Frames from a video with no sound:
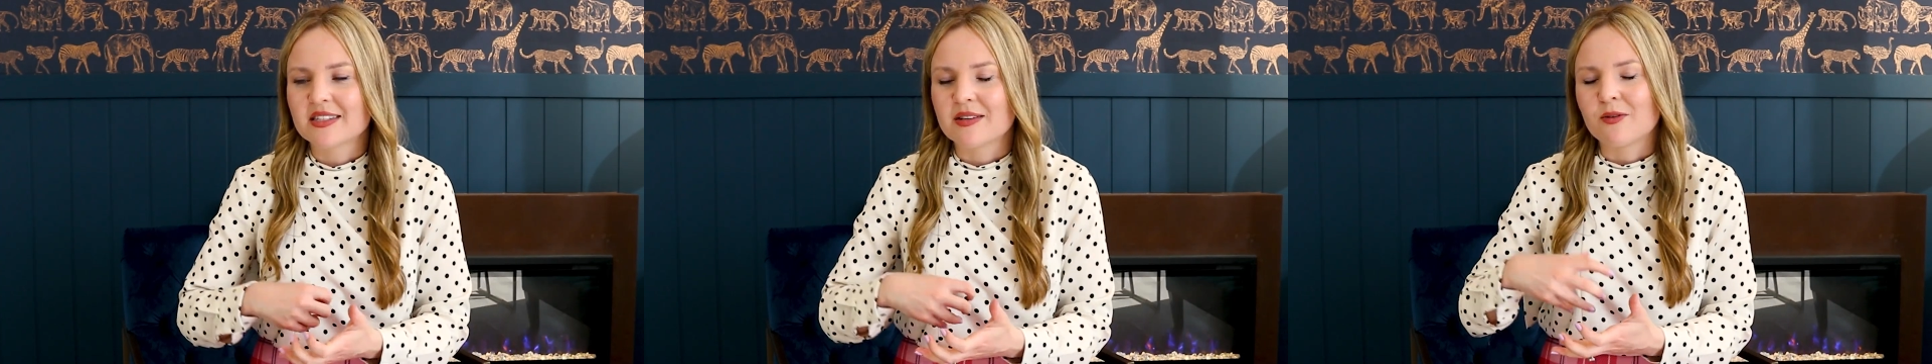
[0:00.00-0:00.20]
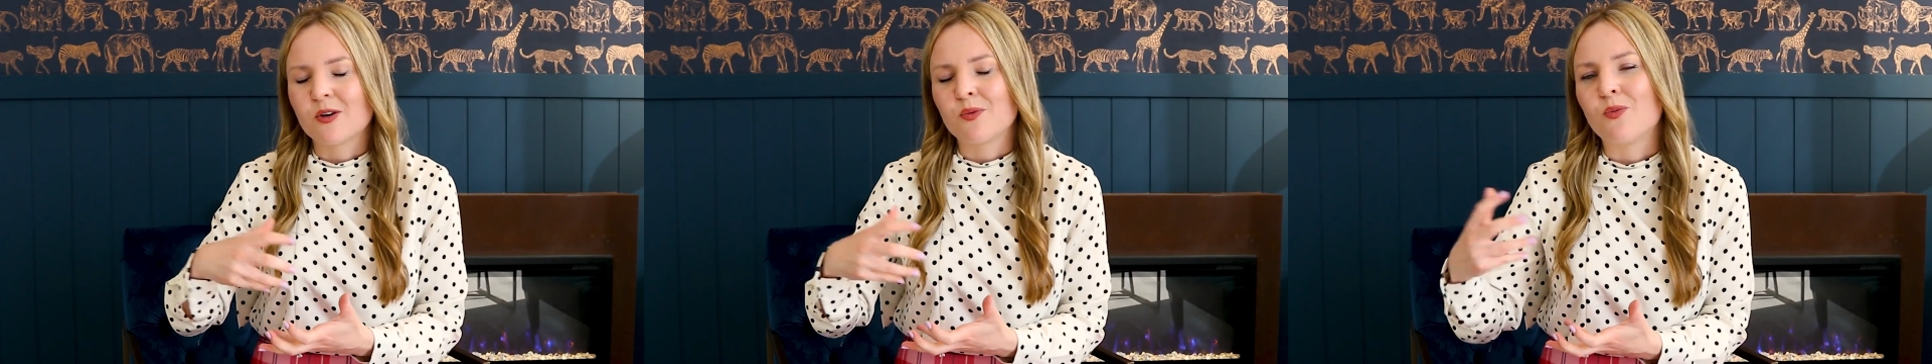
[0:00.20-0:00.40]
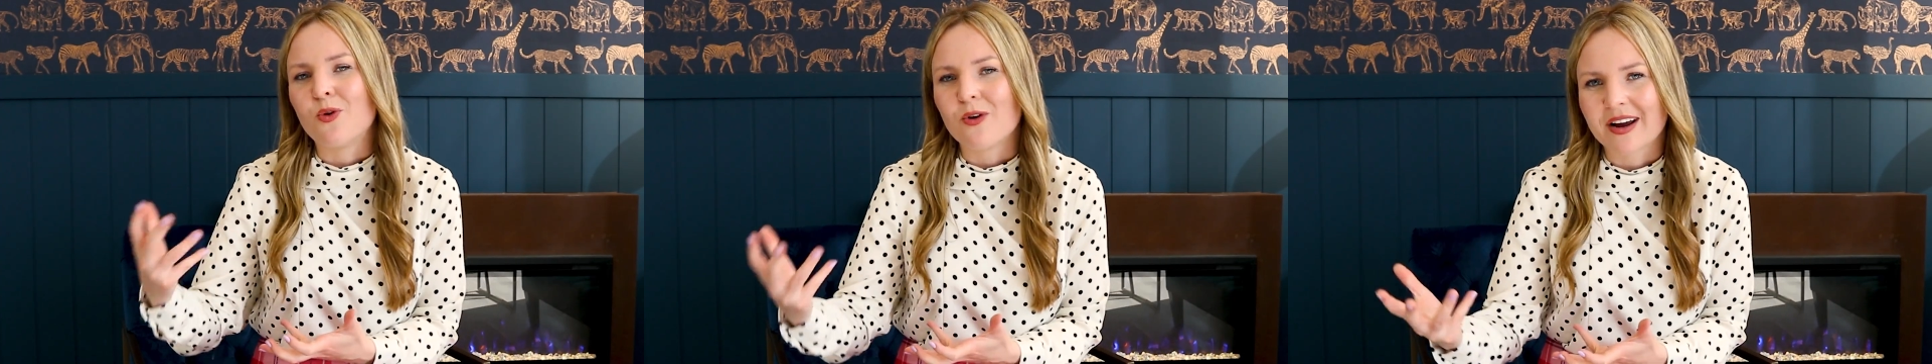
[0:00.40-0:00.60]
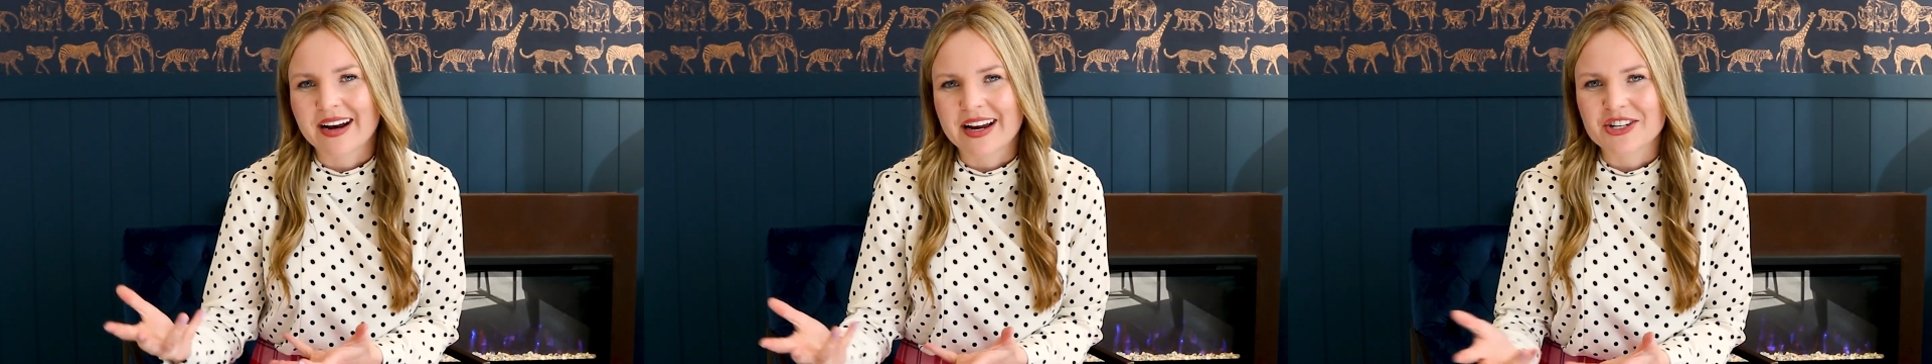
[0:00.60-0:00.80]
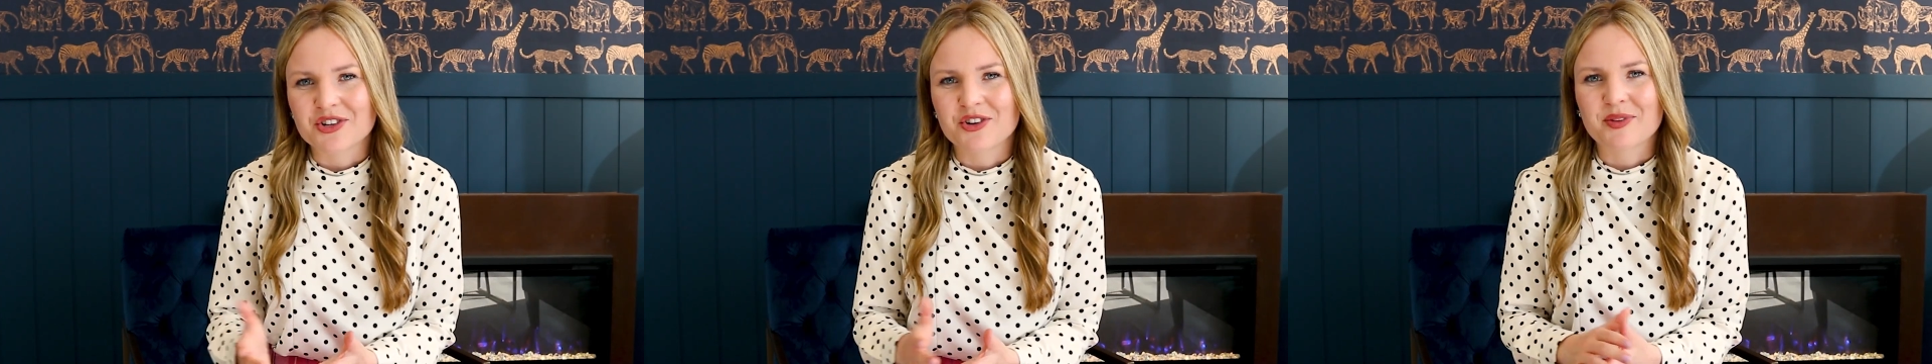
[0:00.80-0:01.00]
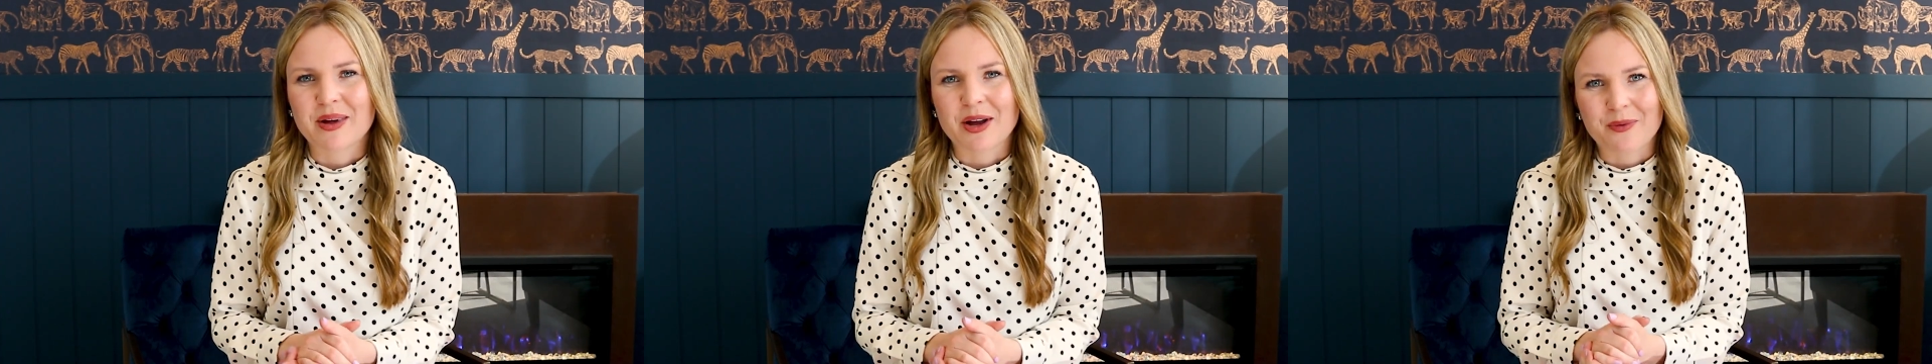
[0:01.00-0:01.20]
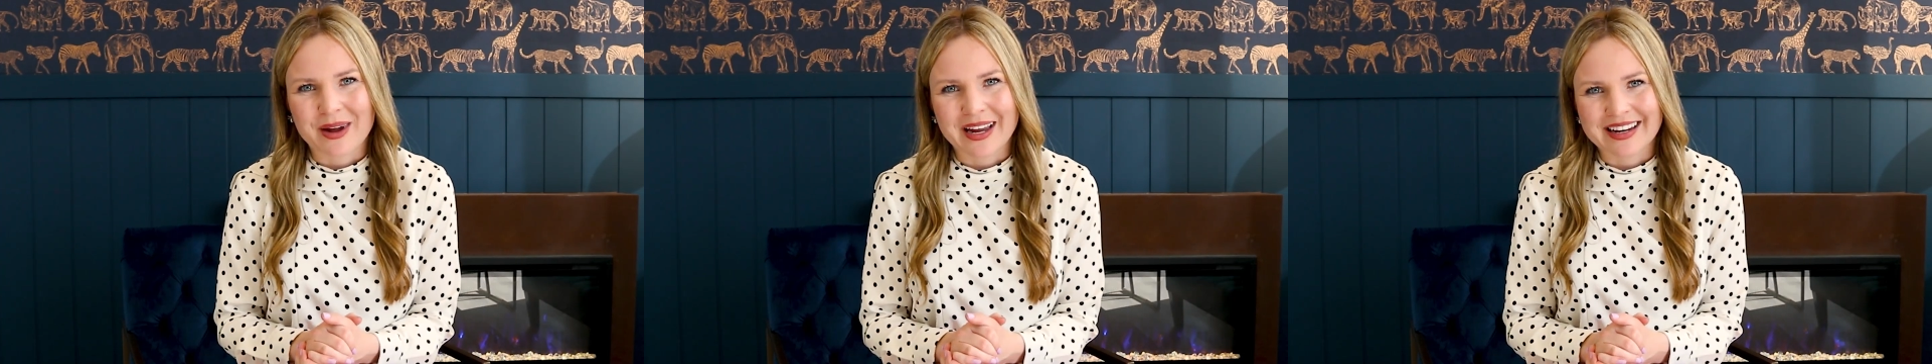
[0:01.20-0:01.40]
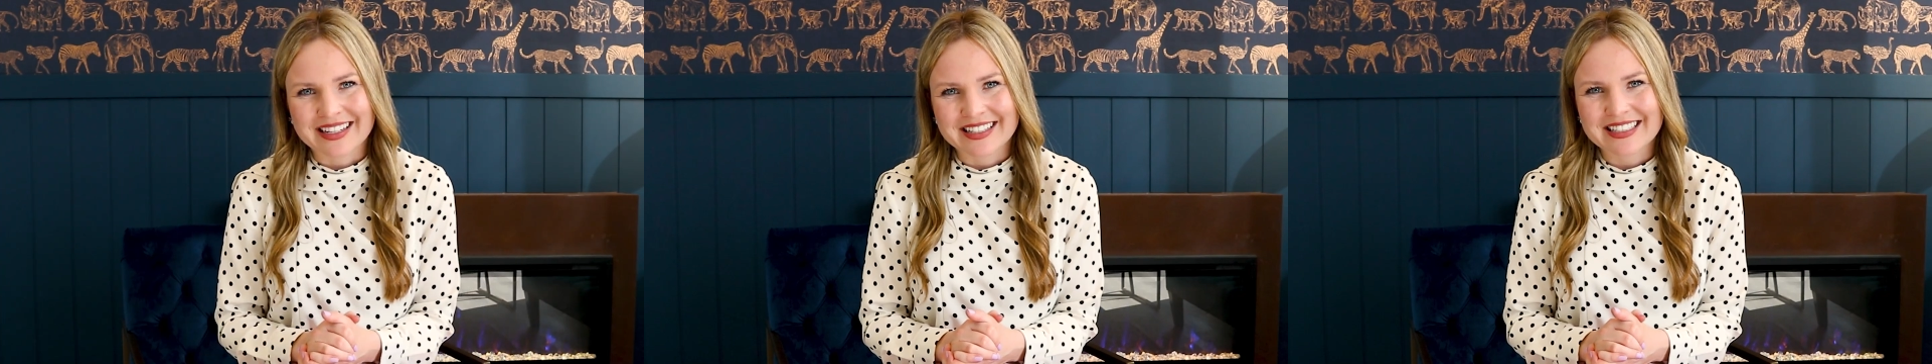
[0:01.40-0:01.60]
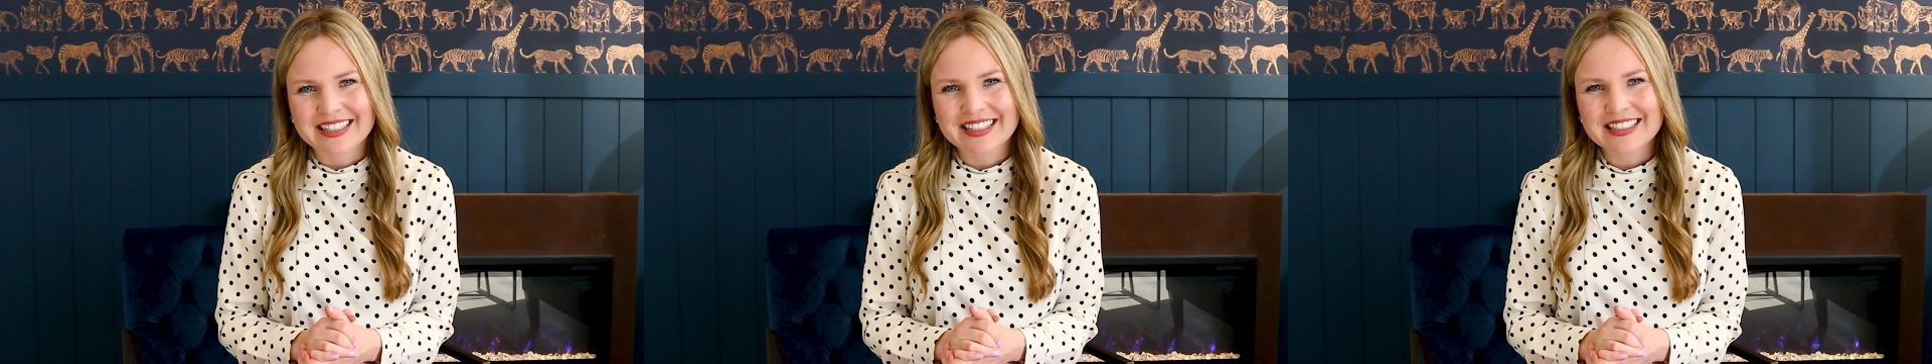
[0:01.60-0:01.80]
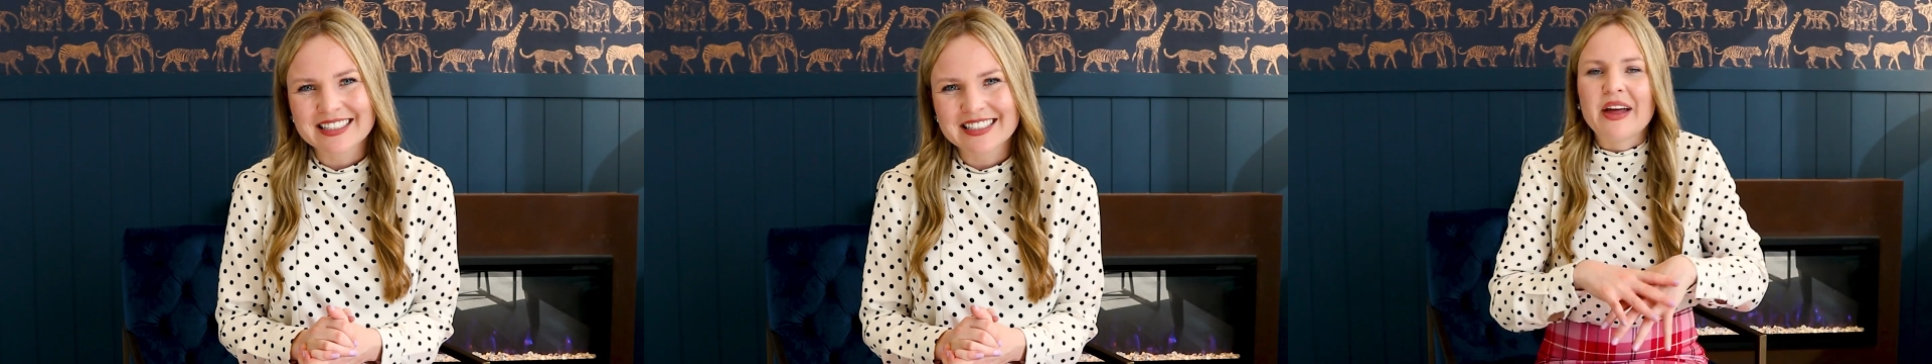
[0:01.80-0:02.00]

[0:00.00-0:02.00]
and what more can I do with my weaknesses?